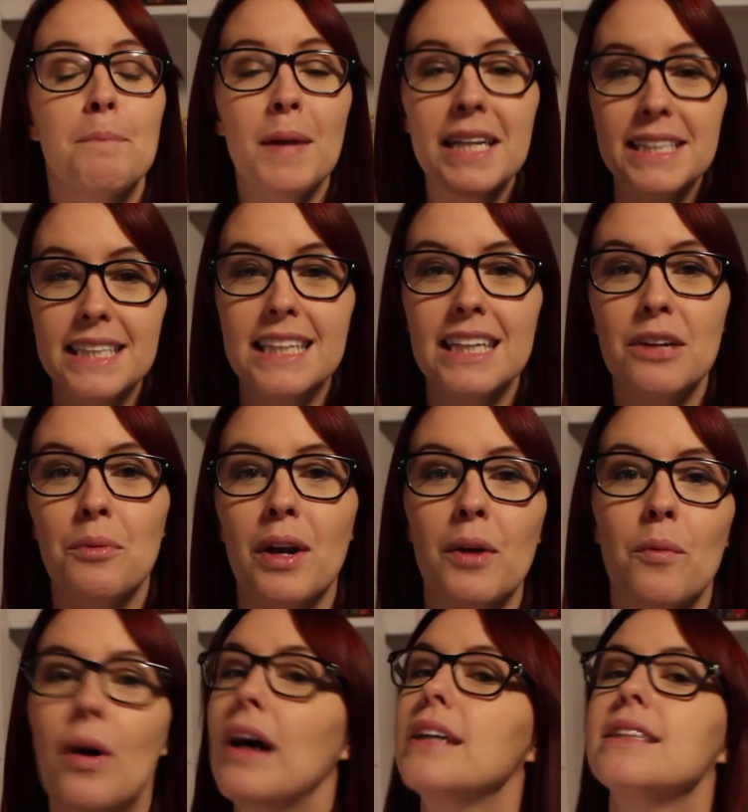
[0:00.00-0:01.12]
Basically what
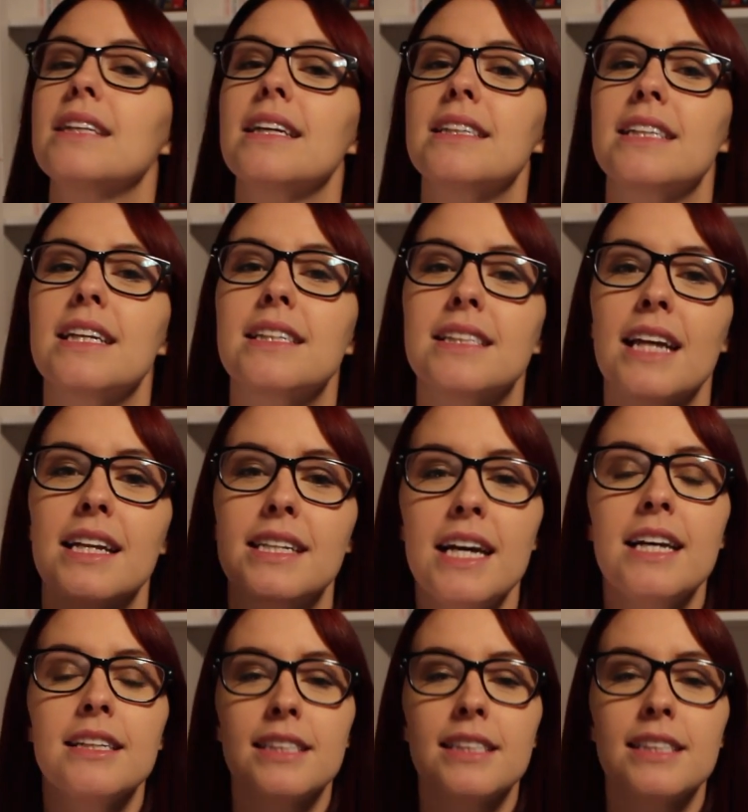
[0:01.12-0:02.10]
it was is they sent